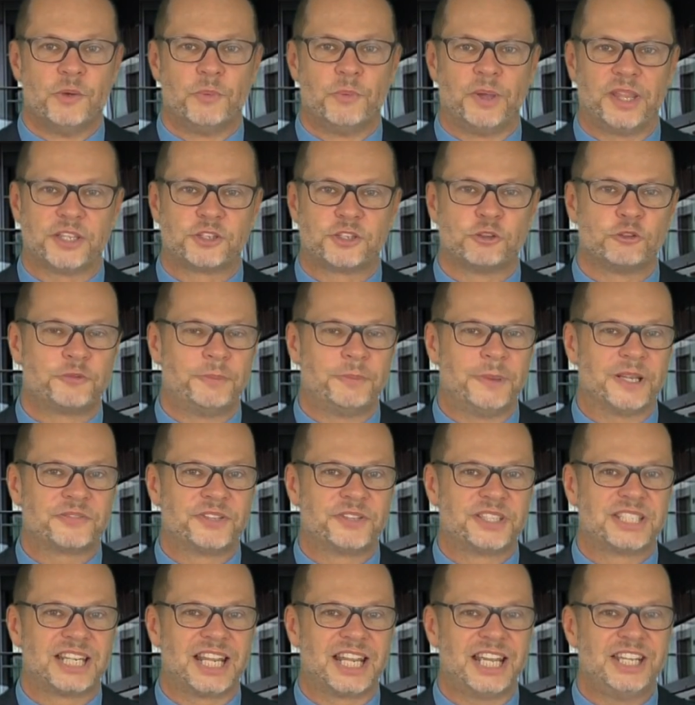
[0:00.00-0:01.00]
Well, that's all from
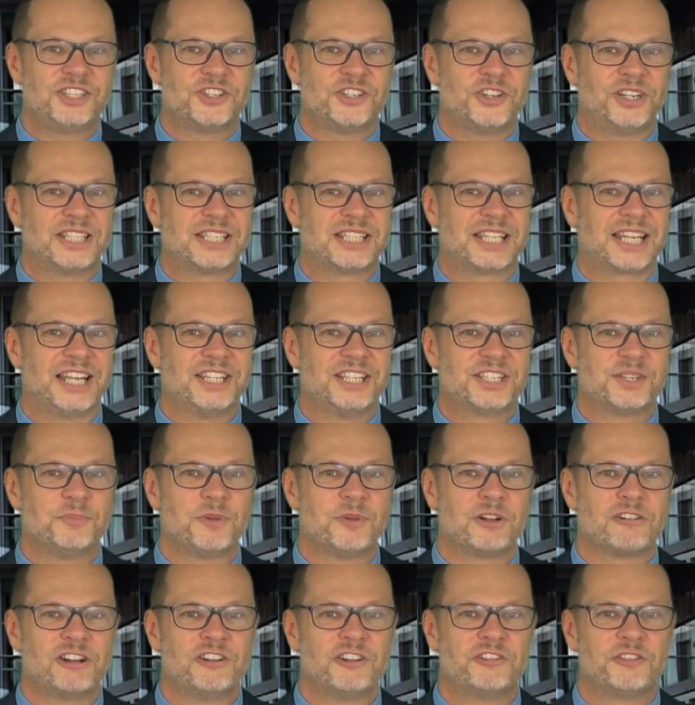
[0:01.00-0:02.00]
us for today. Join us again
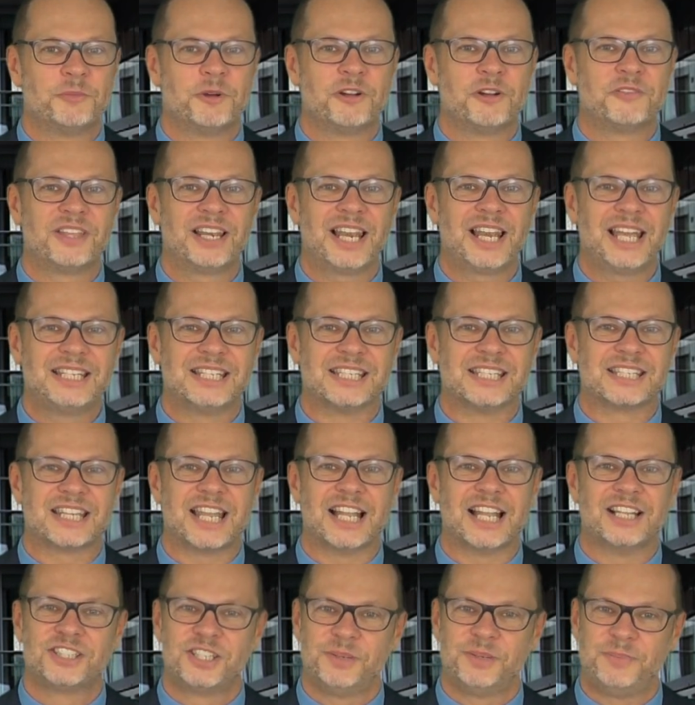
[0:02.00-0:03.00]
tomorrow for more of the
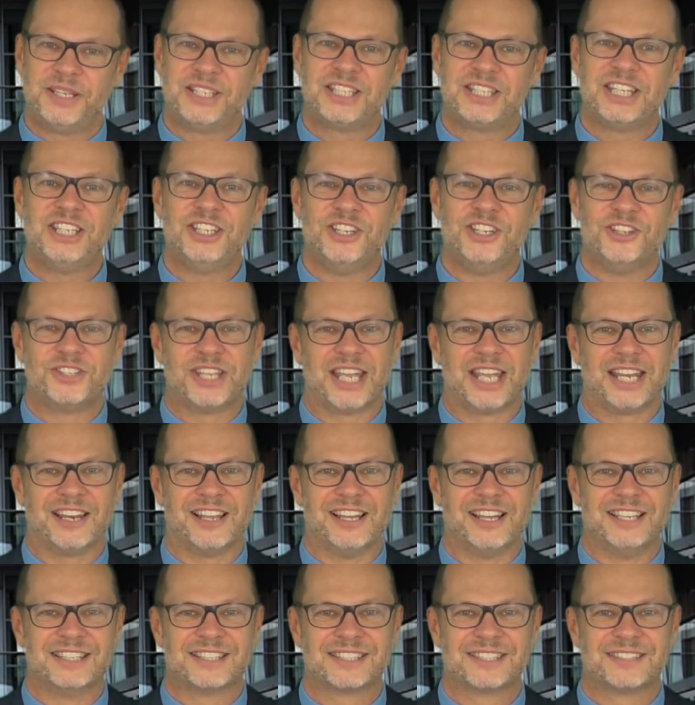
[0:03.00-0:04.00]
latest LGBT news
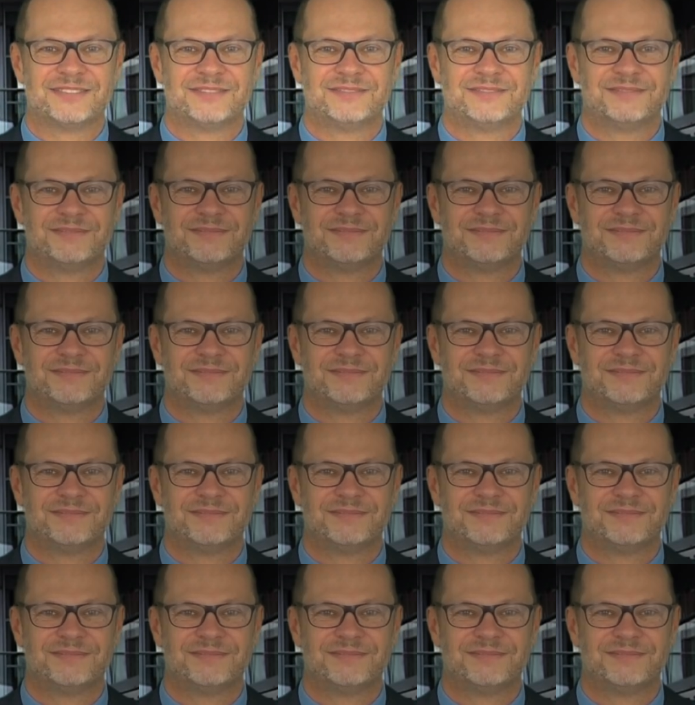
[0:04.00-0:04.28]
headlines.